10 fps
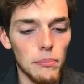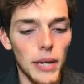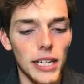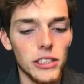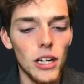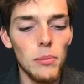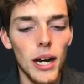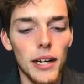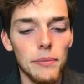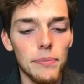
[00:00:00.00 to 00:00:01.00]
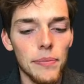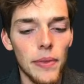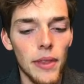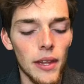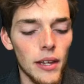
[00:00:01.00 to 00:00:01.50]
manage dot P Y,
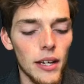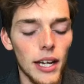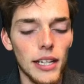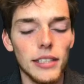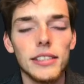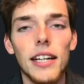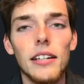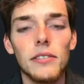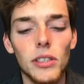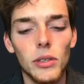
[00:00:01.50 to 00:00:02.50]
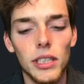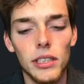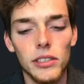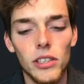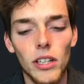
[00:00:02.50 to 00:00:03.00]
and instead of
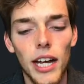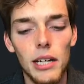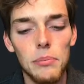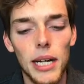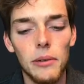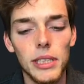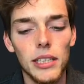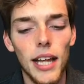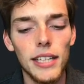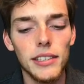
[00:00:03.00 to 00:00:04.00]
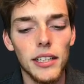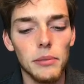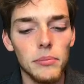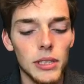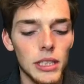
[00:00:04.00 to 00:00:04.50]
doing start app, how we did last
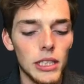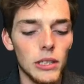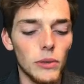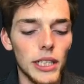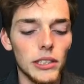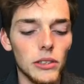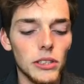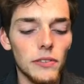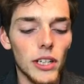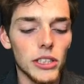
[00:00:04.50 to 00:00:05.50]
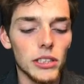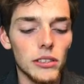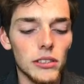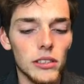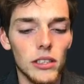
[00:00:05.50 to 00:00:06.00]
time, we can use a
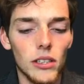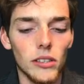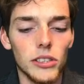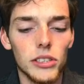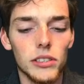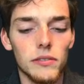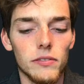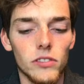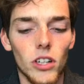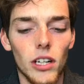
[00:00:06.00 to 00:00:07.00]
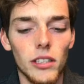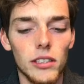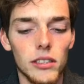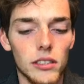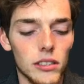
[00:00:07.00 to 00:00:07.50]
function called
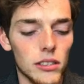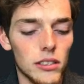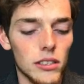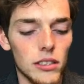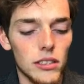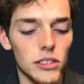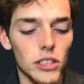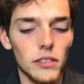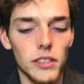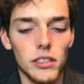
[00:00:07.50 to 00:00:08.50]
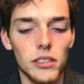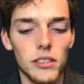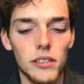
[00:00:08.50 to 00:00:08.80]
run server.